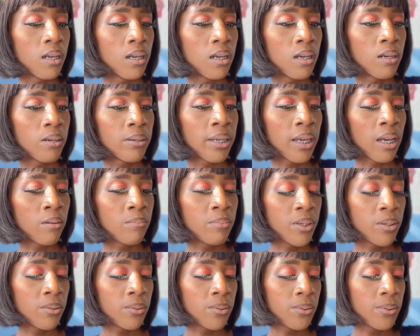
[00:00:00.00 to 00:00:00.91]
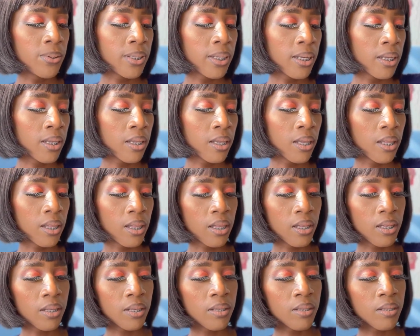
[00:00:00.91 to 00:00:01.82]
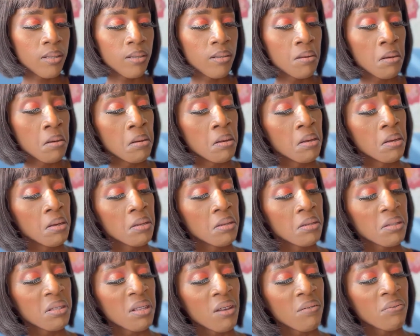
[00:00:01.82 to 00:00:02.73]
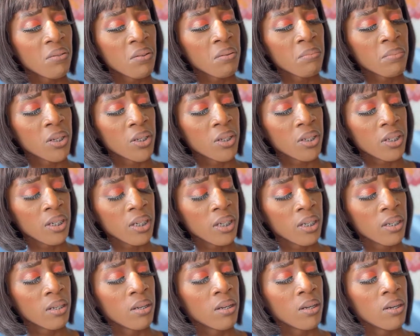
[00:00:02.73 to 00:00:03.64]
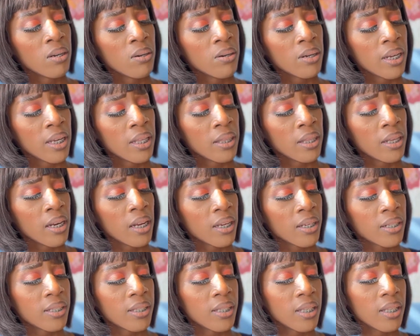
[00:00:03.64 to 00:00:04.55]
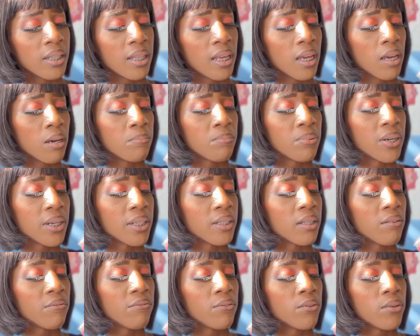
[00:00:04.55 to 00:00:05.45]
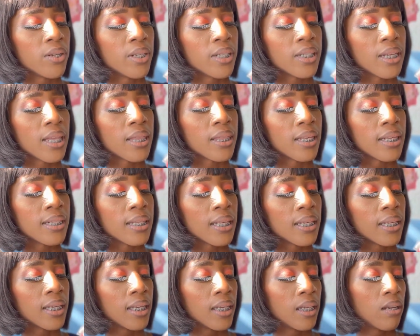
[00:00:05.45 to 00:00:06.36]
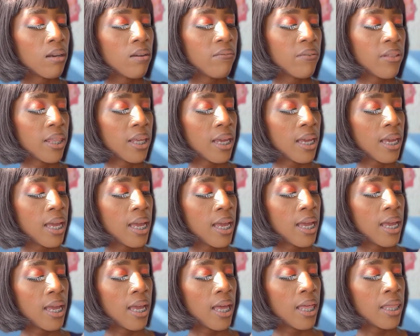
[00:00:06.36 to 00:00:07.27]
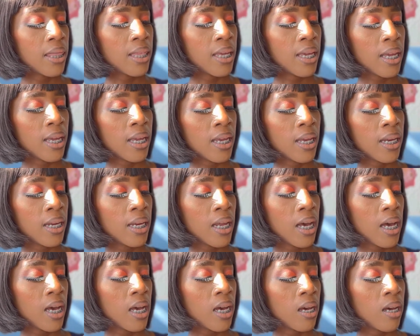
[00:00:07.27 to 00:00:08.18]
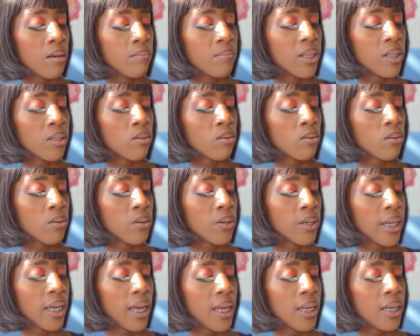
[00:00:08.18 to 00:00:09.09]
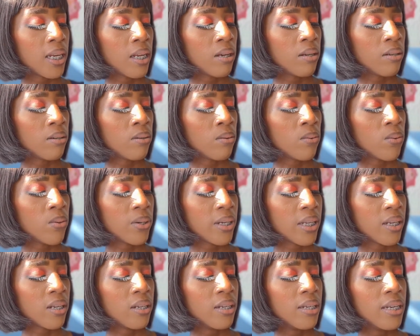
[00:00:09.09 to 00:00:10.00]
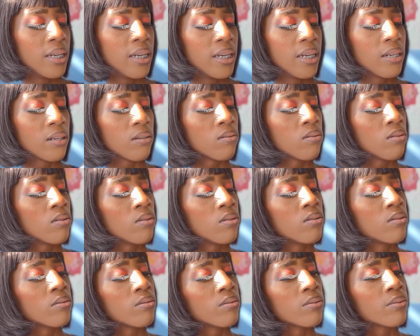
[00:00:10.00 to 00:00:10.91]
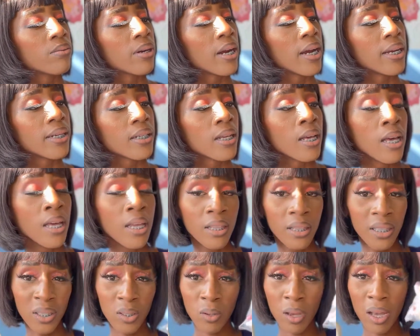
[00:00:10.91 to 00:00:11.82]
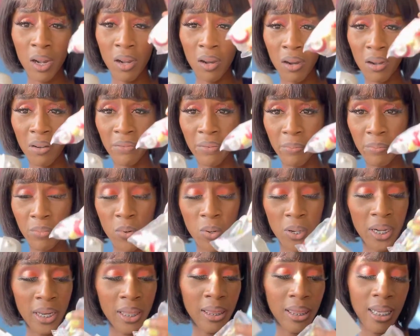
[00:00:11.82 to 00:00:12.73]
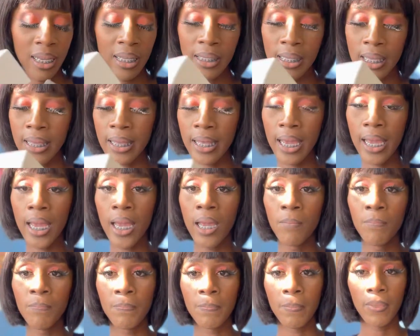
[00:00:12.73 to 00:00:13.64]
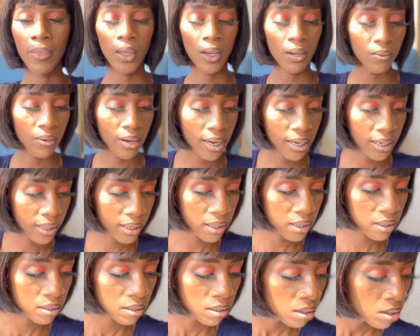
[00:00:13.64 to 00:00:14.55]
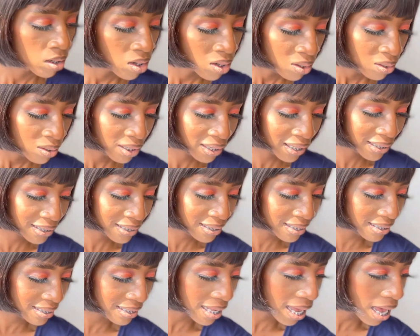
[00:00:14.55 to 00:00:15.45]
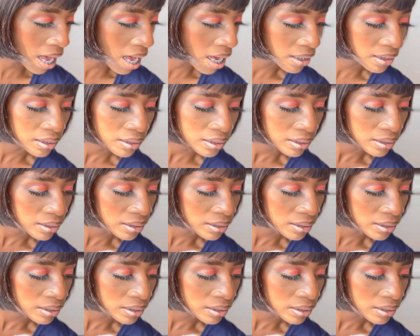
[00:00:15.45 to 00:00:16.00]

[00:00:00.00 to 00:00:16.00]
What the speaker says: Okay, I'll be using this stuff for the machine. Okay, and then I see there a presser foot and there's a key over there. And then there's an organ needle. All right. There's quite a lot of important things in there. All right. Look at the sun.